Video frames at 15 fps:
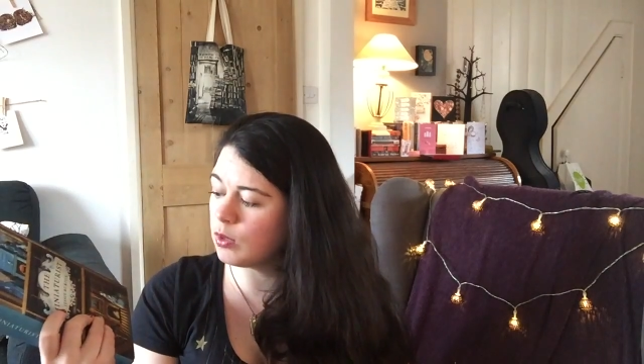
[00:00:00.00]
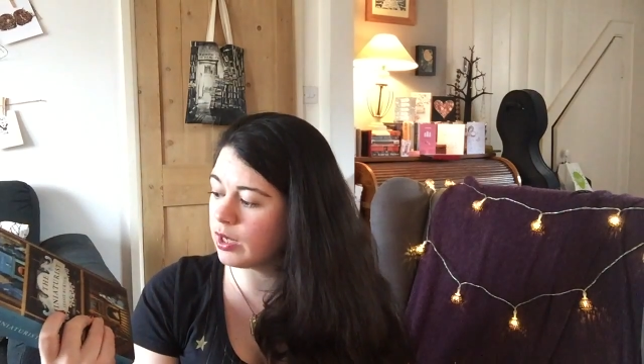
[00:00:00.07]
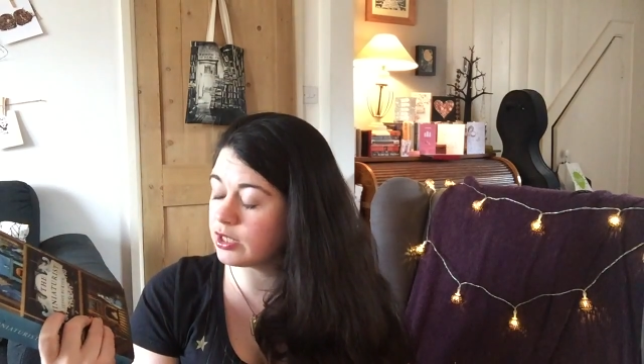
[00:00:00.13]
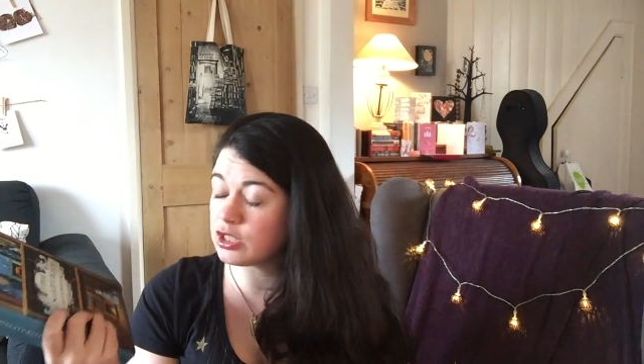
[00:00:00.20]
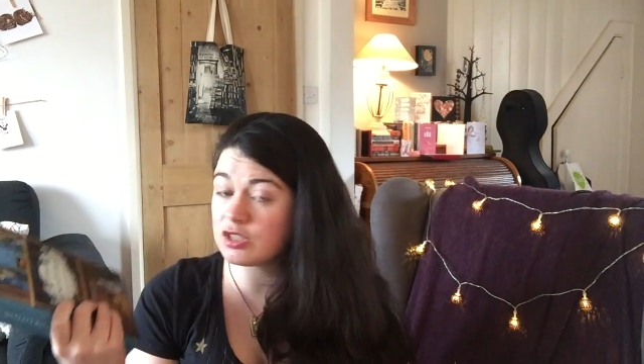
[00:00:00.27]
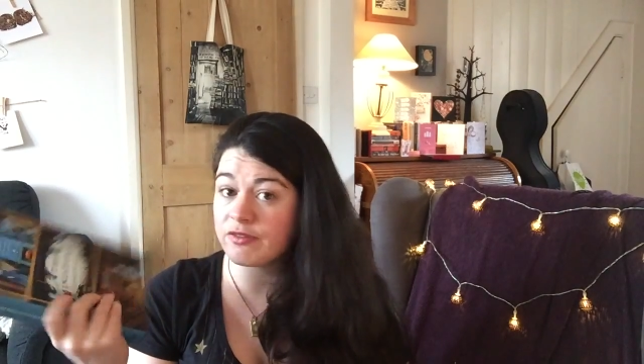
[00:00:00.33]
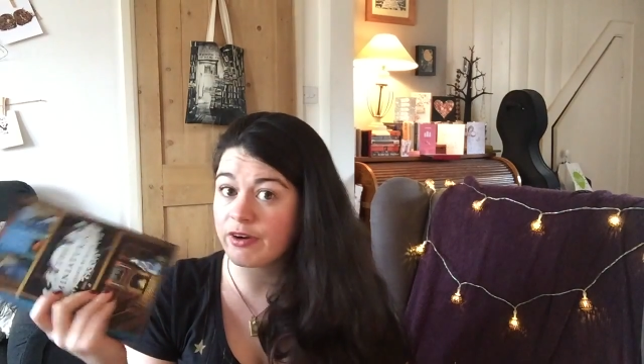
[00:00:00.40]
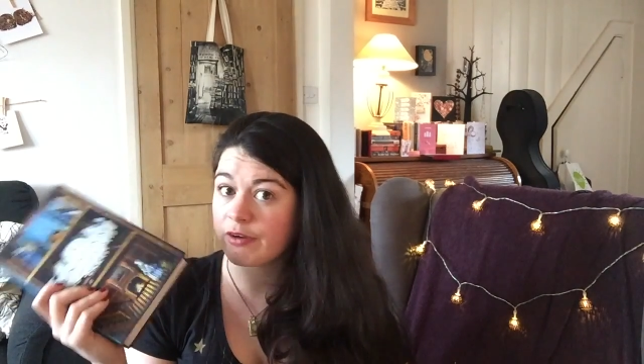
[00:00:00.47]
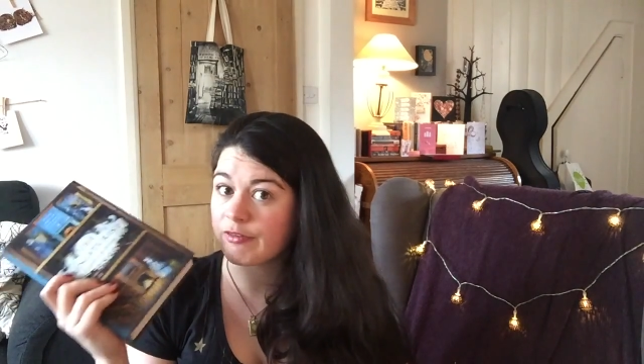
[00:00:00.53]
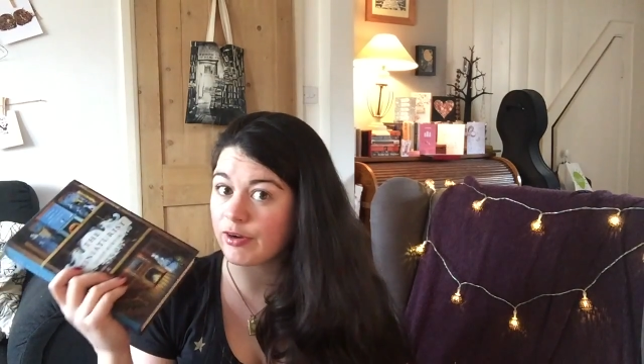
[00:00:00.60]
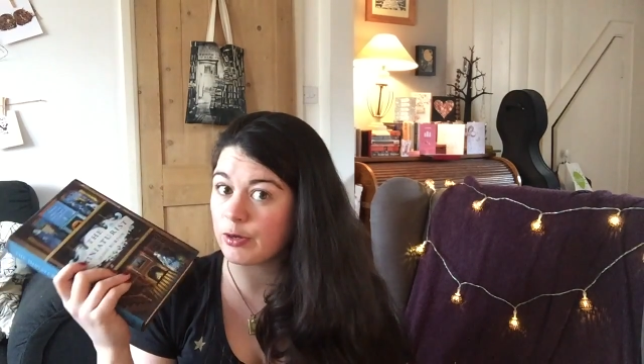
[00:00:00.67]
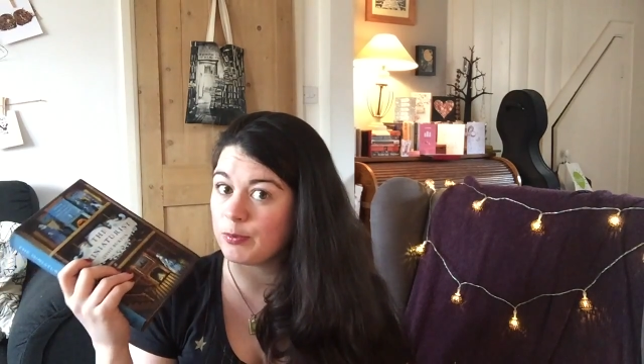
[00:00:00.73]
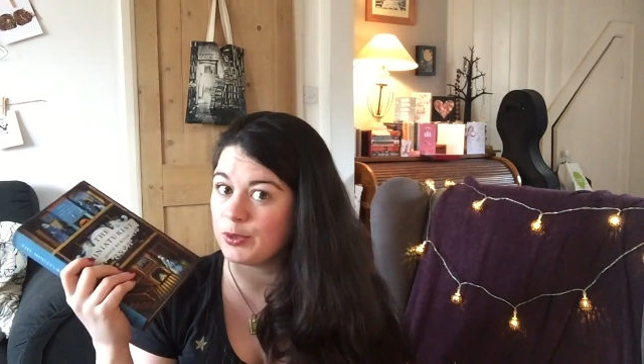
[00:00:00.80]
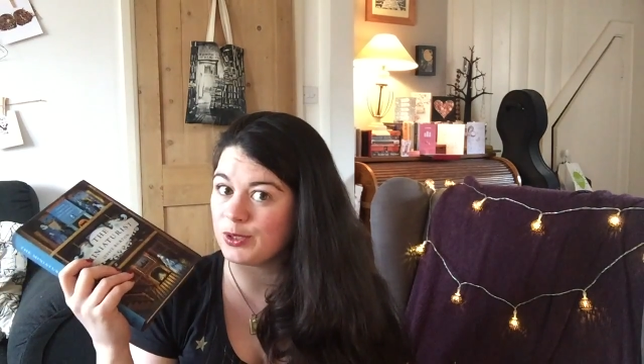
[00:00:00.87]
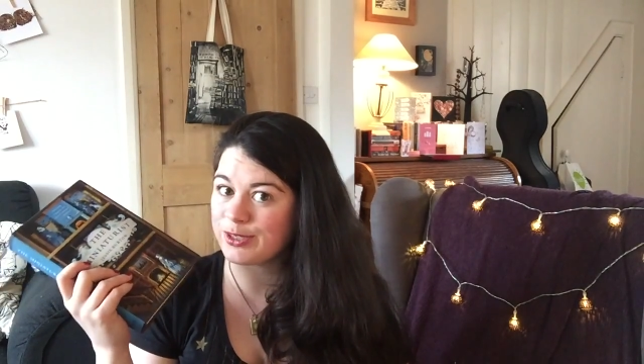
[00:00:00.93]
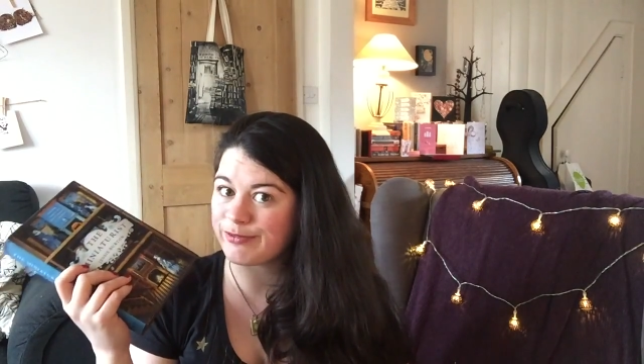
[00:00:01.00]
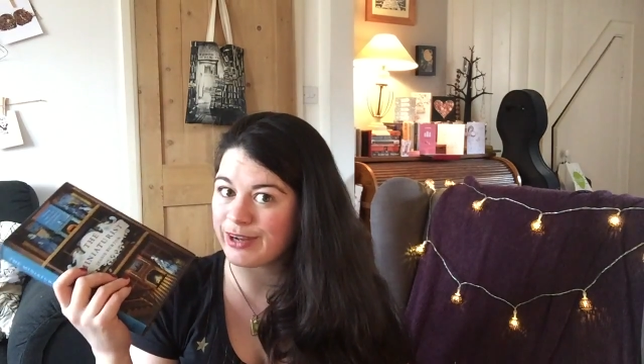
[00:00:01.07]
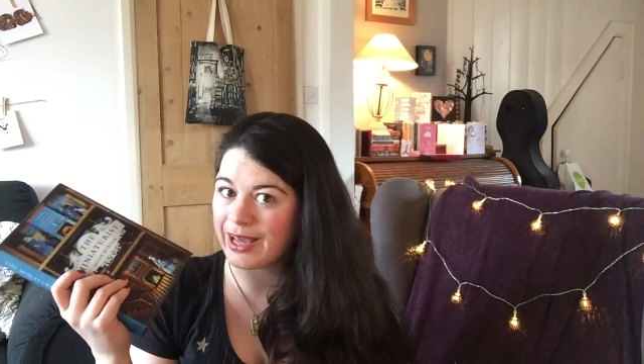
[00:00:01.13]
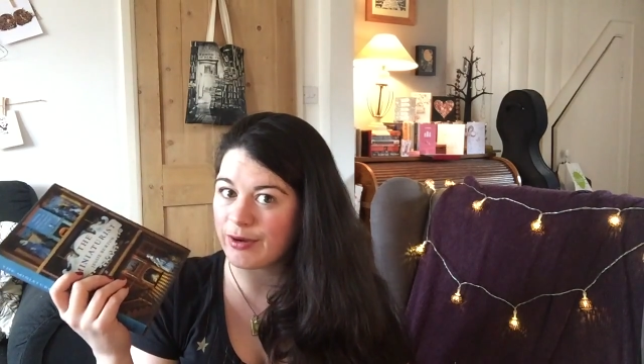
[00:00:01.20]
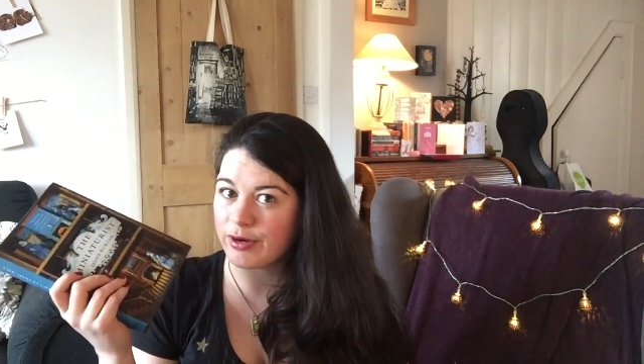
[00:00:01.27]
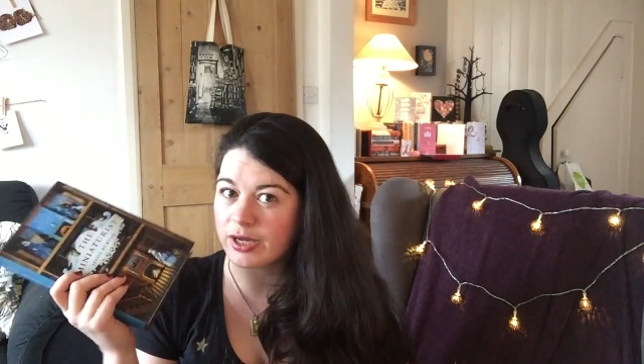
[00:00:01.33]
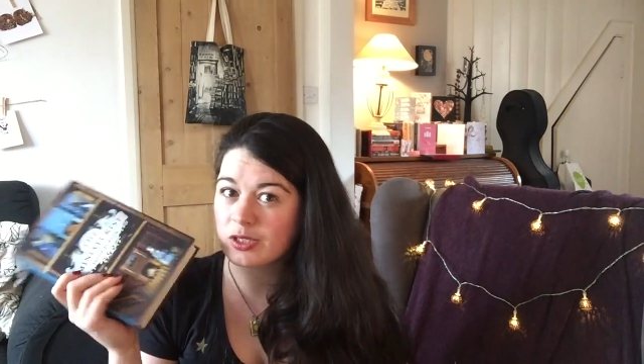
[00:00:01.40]
It's just a very, very beautiful
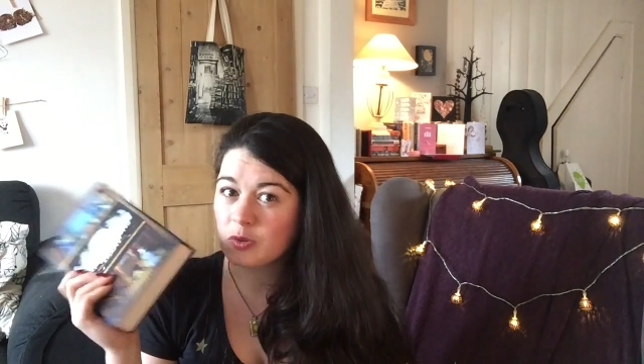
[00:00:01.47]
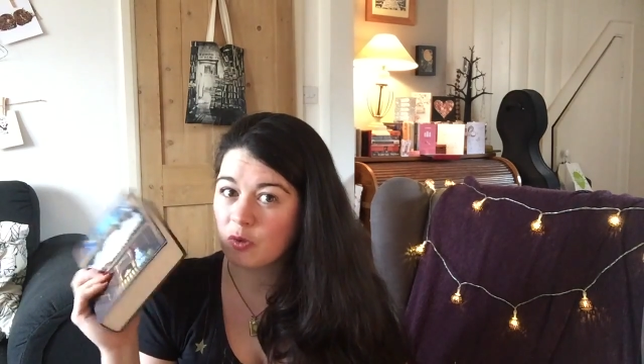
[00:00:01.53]
area,